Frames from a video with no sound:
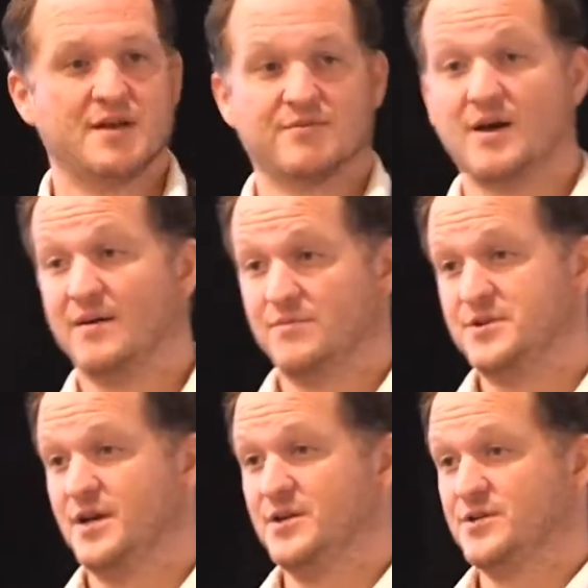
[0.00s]
of
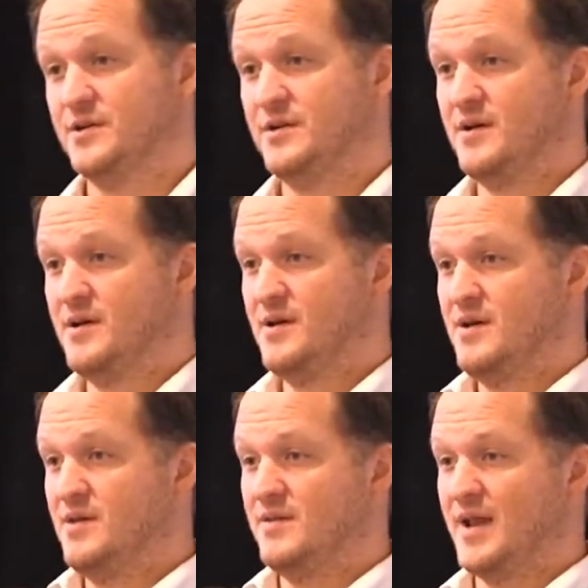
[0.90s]
conversation
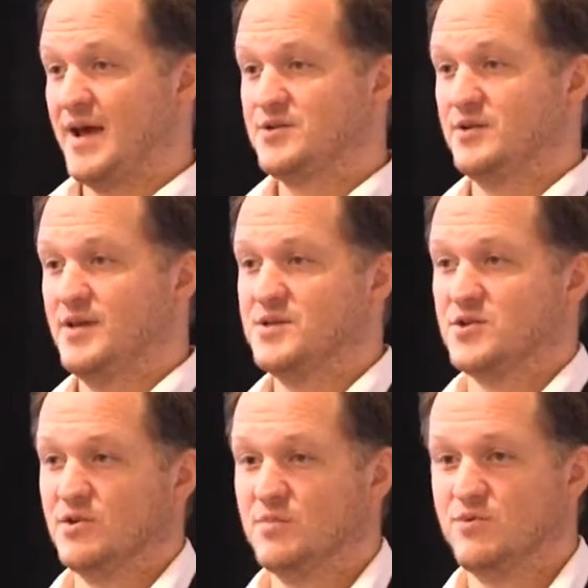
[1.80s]
that actually is
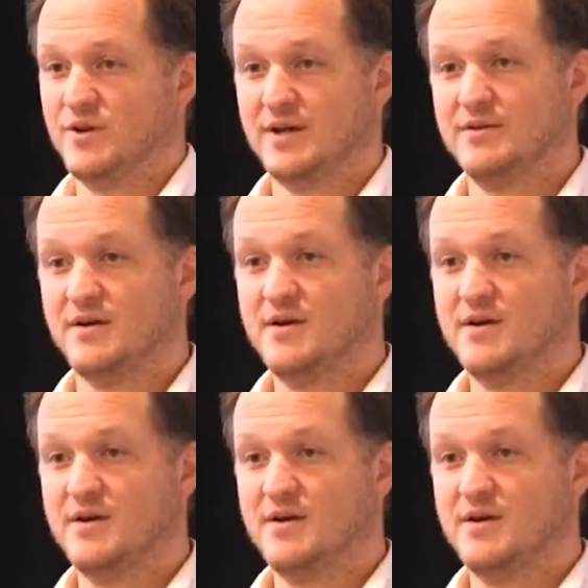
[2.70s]
a good predictor?